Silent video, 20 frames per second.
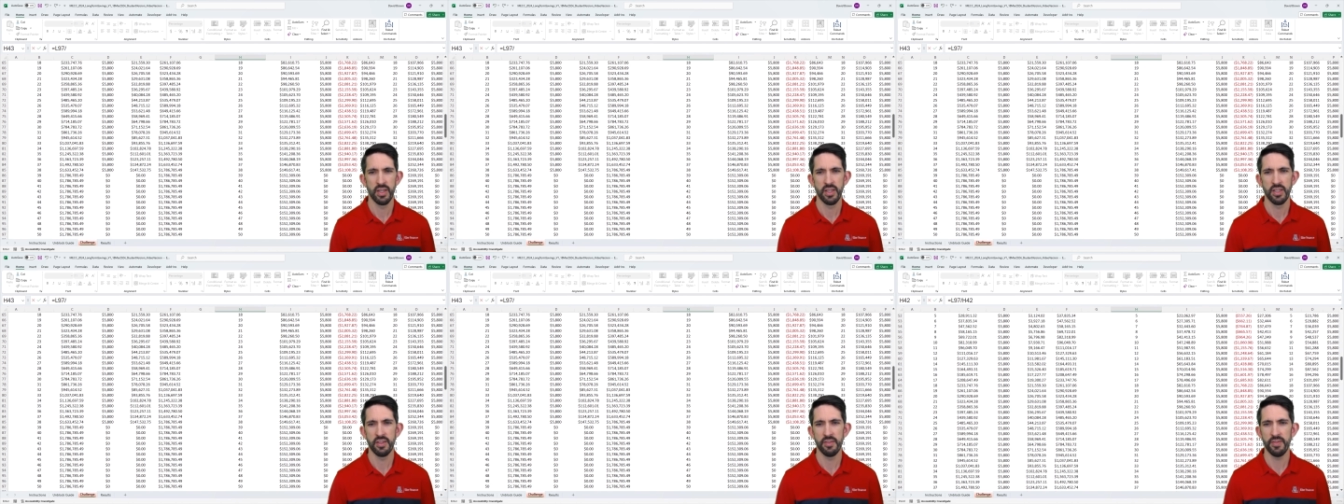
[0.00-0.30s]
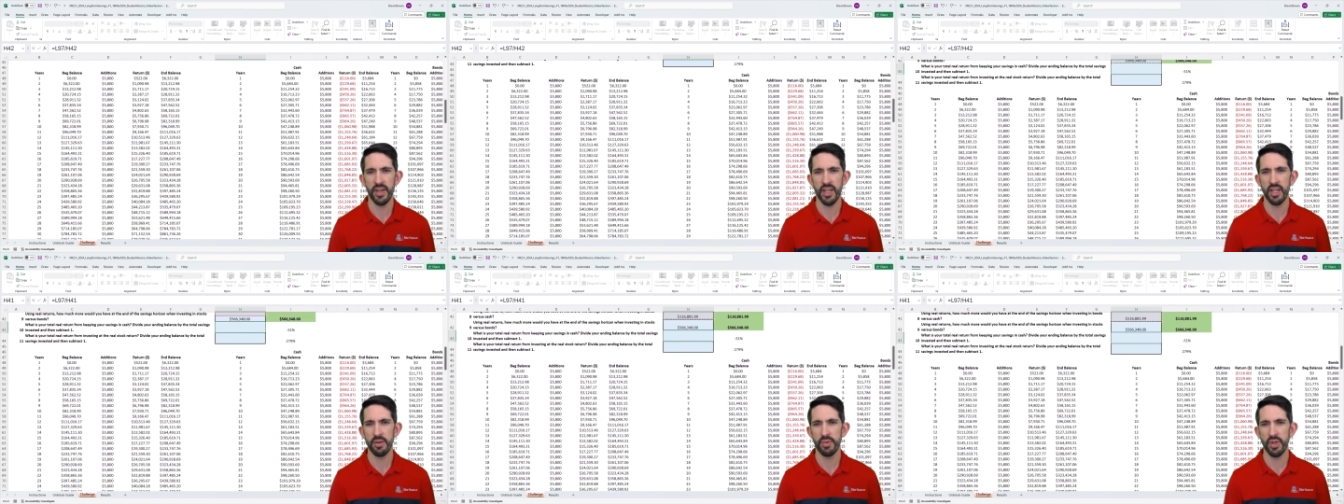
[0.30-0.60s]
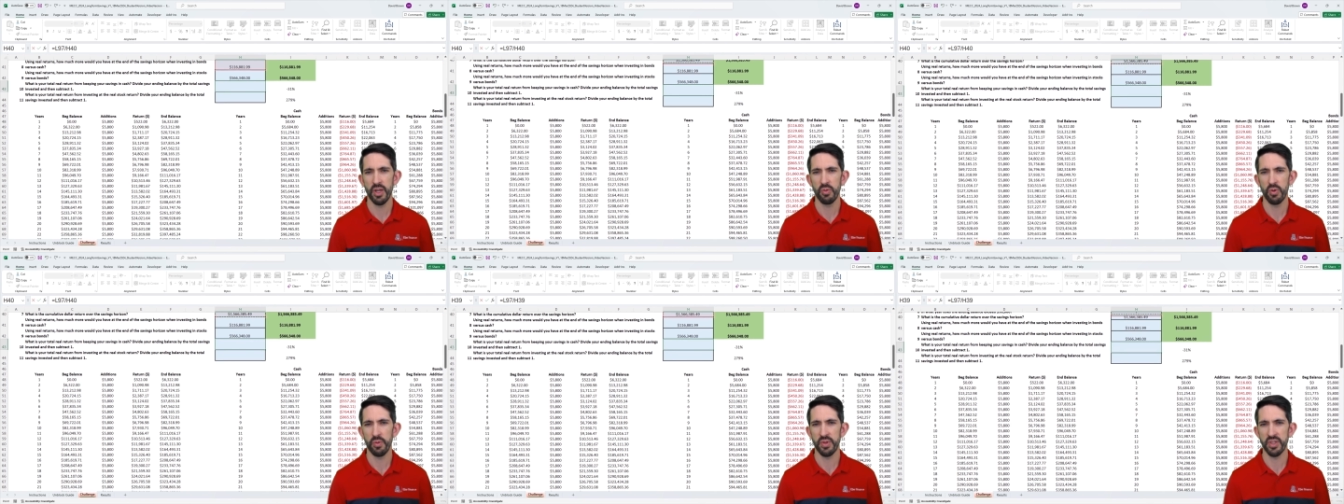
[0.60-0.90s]
divided
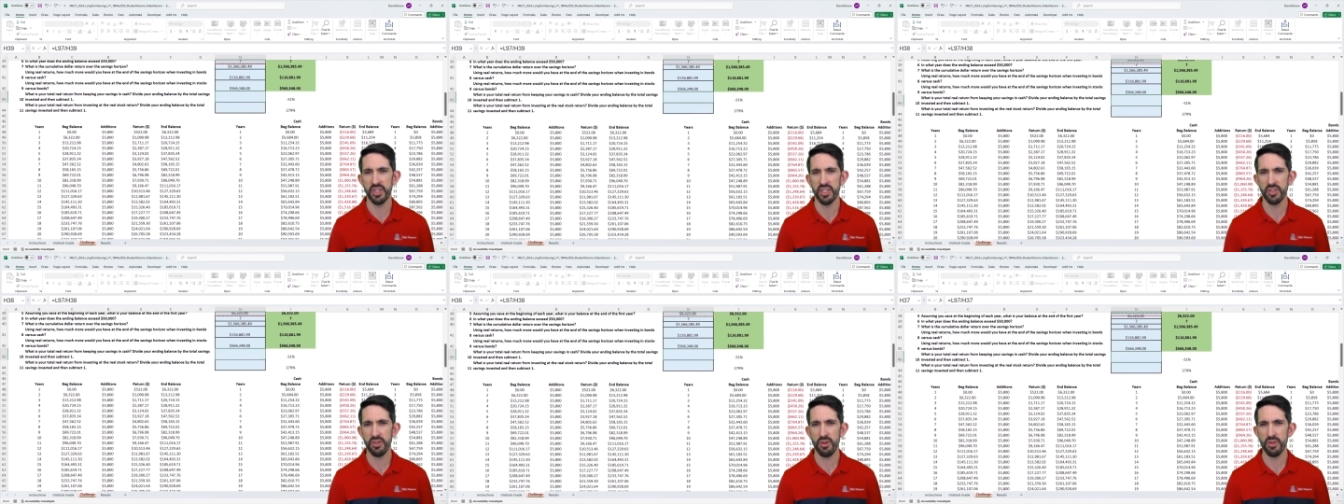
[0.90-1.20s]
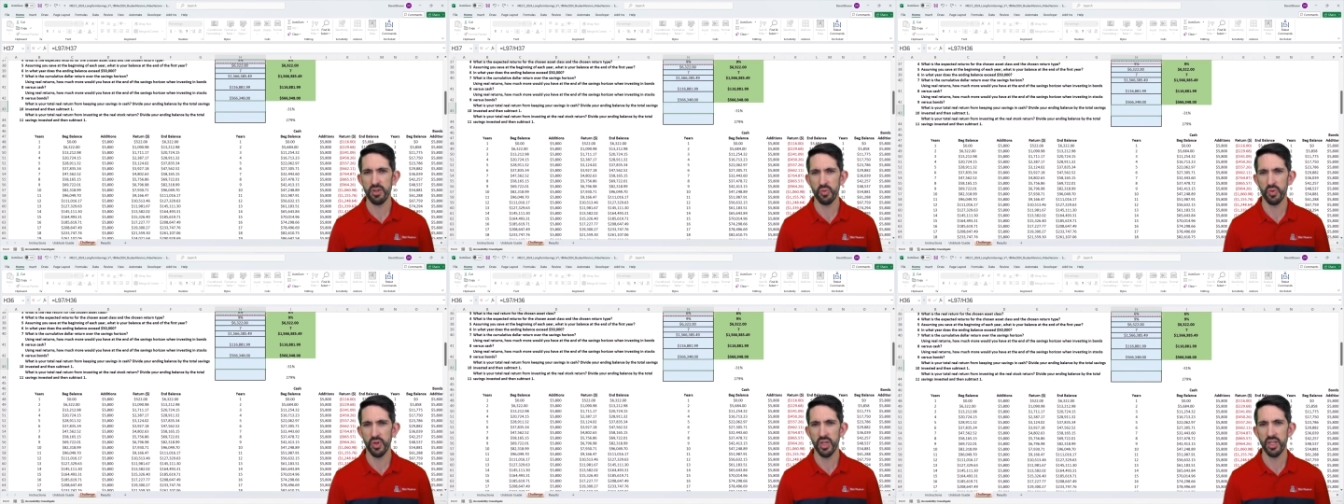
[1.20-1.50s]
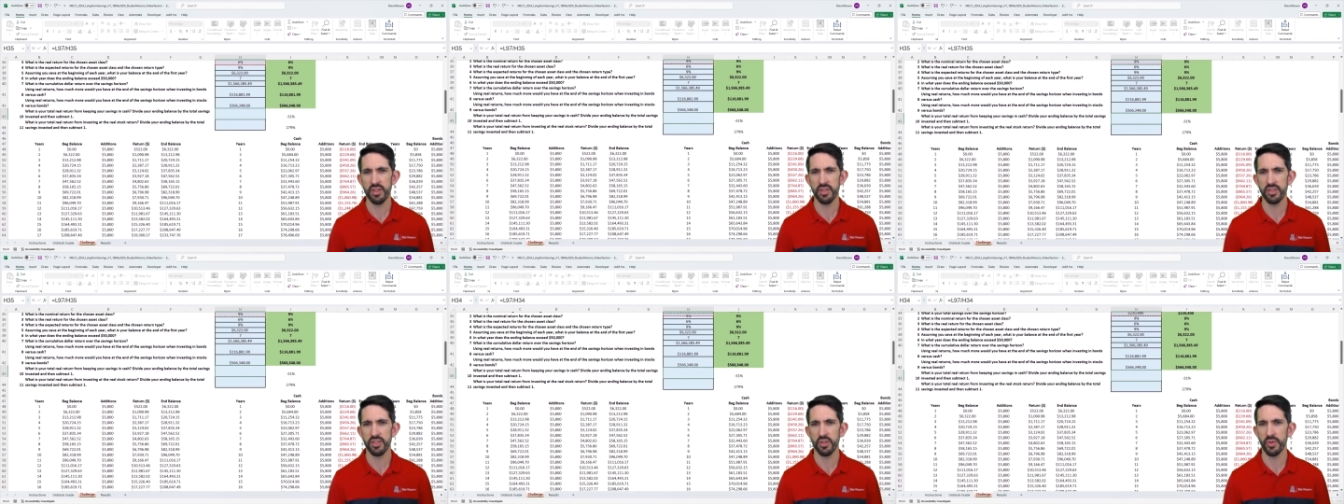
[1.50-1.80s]
by what we started
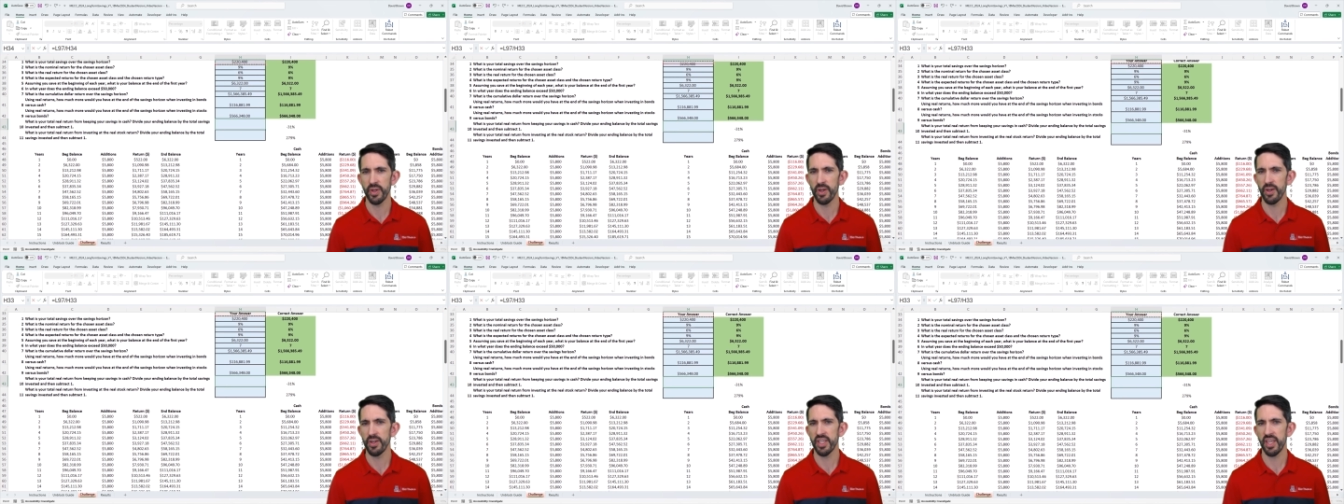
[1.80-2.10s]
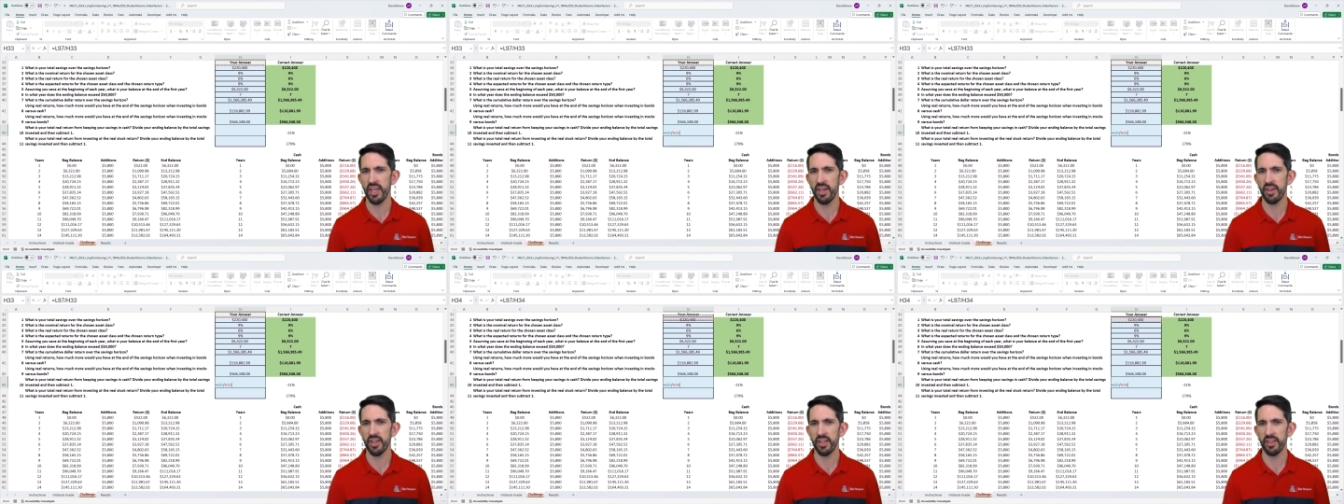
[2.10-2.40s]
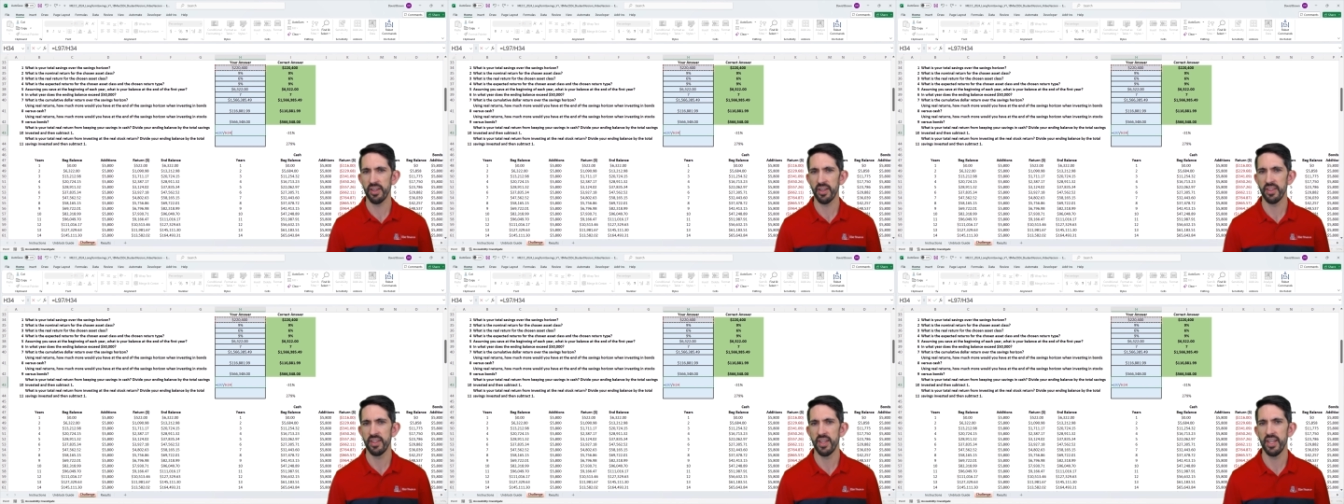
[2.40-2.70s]
with. So we already
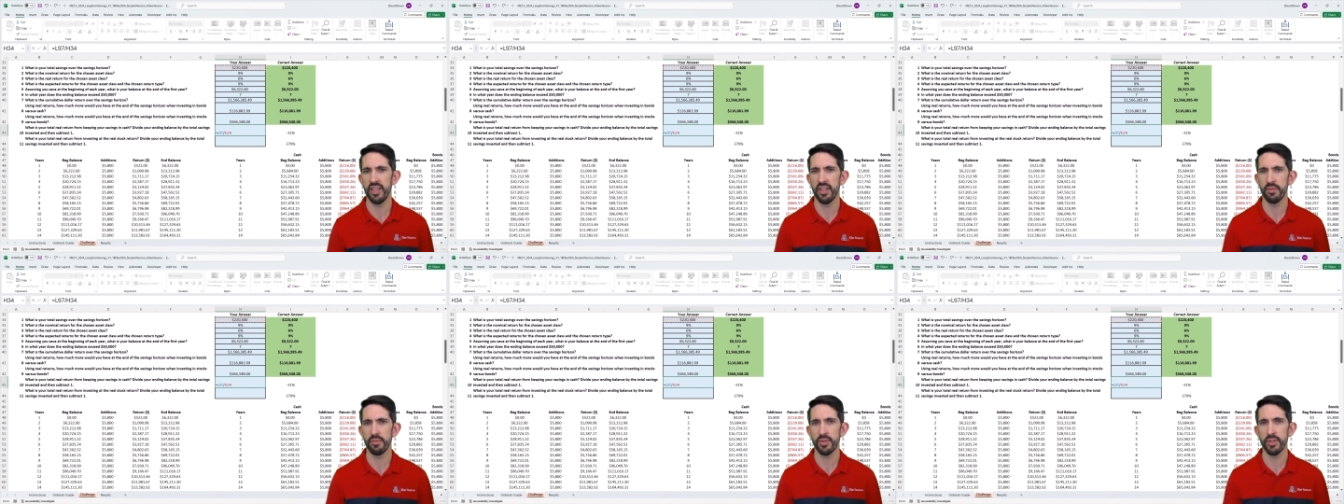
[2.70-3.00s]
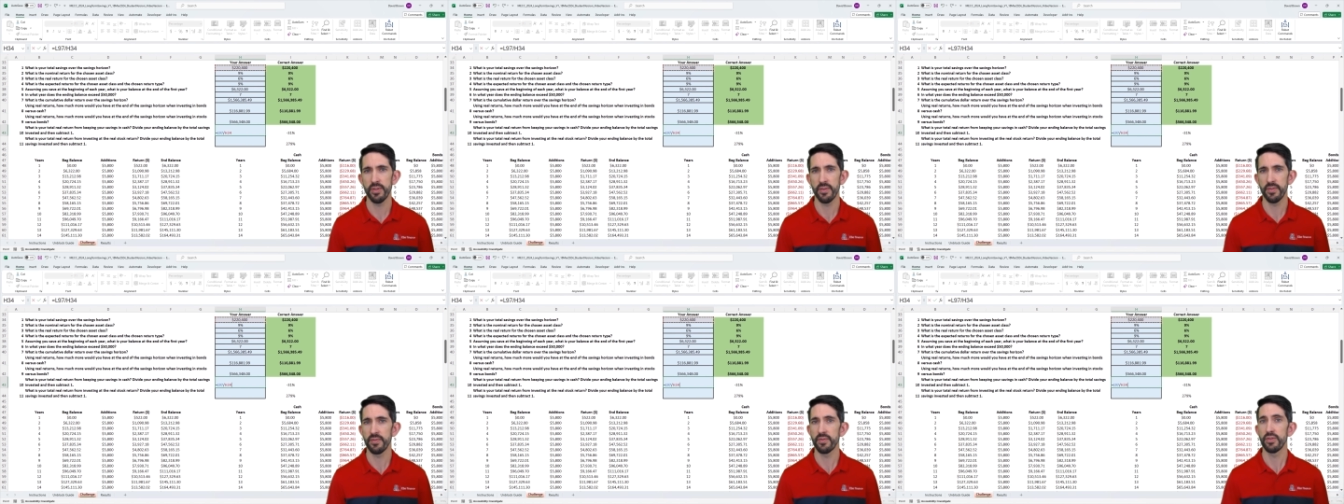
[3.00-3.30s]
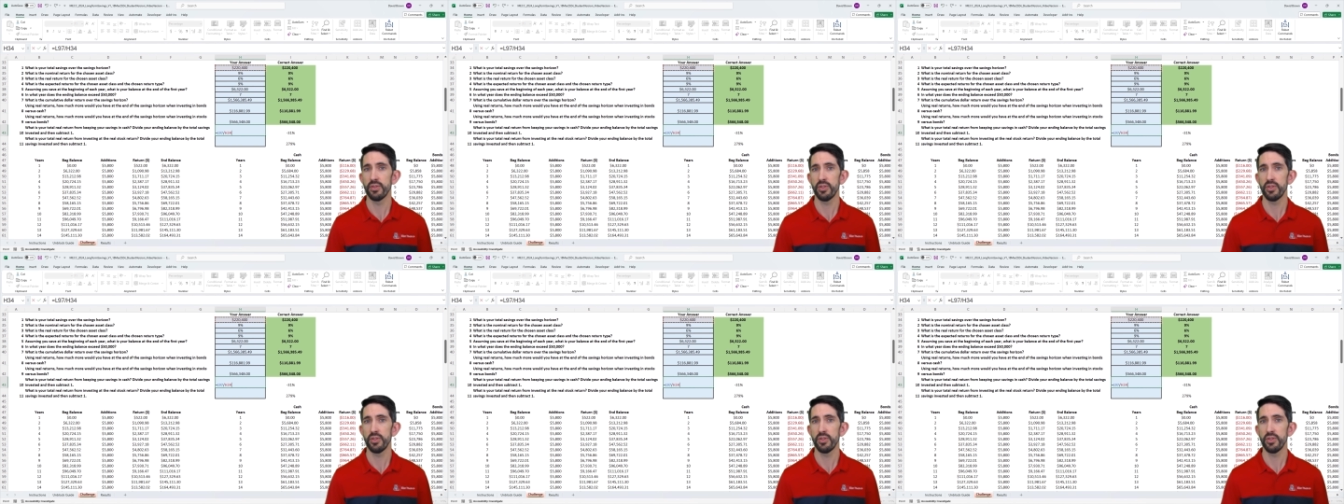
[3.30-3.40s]
calculated that number of